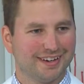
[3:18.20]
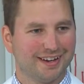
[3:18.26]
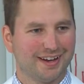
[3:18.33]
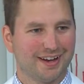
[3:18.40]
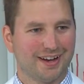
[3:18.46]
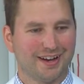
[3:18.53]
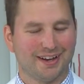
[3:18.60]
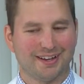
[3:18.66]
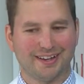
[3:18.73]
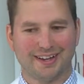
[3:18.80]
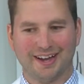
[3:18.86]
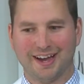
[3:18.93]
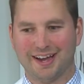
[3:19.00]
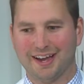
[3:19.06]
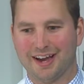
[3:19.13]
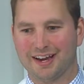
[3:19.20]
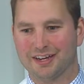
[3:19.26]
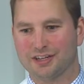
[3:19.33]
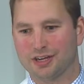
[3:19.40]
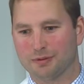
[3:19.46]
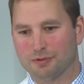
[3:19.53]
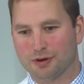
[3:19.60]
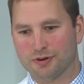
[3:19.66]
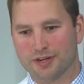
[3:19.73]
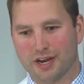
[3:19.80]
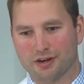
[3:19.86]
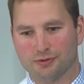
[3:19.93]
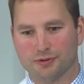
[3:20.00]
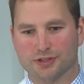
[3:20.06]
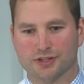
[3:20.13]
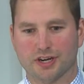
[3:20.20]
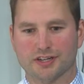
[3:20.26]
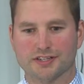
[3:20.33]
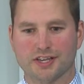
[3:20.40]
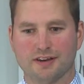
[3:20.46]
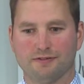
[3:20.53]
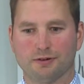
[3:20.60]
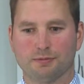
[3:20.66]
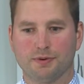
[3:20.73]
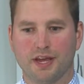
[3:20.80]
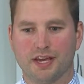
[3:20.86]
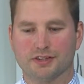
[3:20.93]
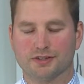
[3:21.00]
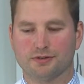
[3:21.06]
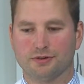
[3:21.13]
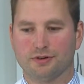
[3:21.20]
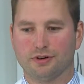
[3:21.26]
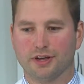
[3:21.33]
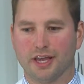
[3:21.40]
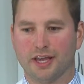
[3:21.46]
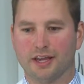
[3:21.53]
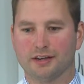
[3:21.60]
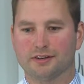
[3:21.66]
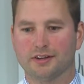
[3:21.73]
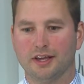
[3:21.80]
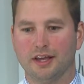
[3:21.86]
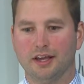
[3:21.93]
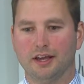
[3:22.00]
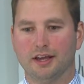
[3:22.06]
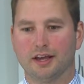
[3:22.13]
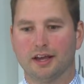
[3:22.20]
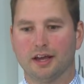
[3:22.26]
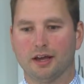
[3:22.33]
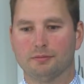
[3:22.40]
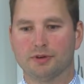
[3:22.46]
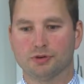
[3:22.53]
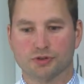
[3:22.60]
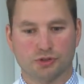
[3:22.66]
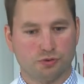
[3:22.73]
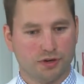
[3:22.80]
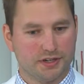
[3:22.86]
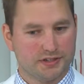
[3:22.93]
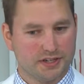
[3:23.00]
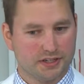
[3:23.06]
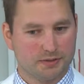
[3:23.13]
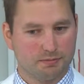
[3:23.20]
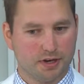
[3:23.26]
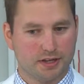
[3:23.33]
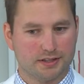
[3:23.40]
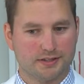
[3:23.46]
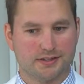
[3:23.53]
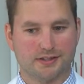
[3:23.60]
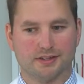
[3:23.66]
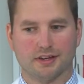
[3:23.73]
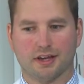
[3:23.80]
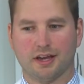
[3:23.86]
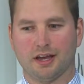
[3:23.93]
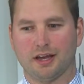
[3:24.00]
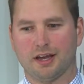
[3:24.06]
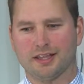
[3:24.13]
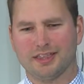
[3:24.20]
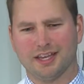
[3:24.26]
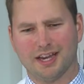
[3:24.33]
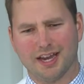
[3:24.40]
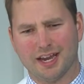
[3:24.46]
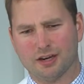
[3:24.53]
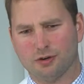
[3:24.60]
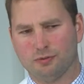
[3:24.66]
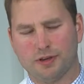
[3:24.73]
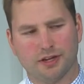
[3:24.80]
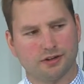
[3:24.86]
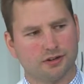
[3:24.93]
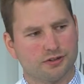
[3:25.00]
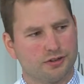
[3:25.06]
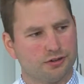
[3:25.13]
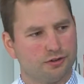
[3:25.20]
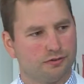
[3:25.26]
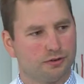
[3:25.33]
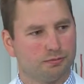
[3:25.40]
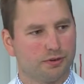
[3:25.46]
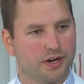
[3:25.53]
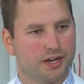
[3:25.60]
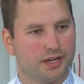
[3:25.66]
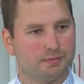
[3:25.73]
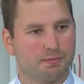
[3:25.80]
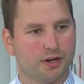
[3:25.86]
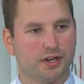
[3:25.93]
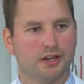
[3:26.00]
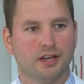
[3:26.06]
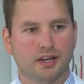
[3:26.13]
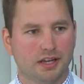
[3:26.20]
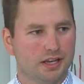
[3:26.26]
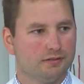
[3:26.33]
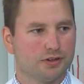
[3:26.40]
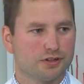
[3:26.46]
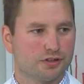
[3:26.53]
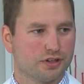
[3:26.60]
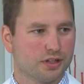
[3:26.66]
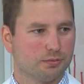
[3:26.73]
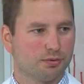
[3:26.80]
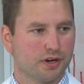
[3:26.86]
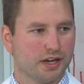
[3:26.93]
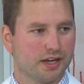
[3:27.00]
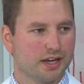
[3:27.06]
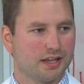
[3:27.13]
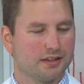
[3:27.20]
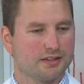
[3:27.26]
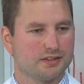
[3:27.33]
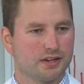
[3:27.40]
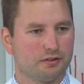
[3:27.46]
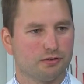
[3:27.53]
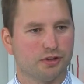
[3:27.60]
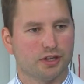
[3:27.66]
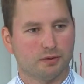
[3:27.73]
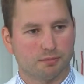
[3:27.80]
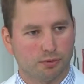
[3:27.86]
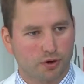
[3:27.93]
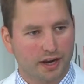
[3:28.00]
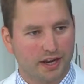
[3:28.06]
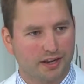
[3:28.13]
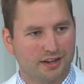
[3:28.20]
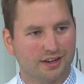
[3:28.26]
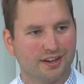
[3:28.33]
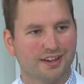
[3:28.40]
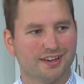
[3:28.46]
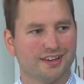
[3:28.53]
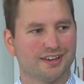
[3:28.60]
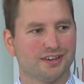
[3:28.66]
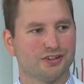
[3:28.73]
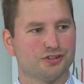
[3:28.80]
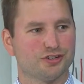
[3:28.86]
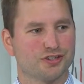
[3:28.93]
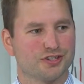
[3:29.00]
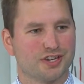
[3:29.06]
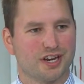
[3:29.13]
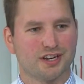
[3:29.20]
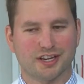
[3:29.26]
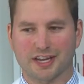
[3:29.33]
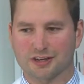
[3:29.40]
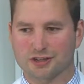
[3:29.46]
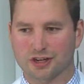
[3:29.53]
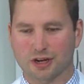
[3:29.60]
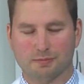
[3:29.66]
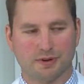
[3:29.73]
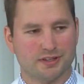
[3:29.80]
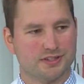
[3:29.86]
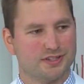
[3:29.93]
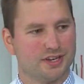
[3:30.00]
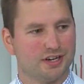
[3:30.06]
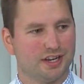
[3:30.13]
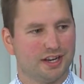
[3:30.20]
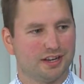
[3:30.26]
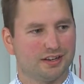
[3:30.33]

uh, I, I, ended up going down to Wichita State for PA school, and um, it was 26 months. Uh, I think I had a week or two of a break, but really? even during the break, I, it's not really a break. Yeah. Uh, you're just kind of catching up on studying.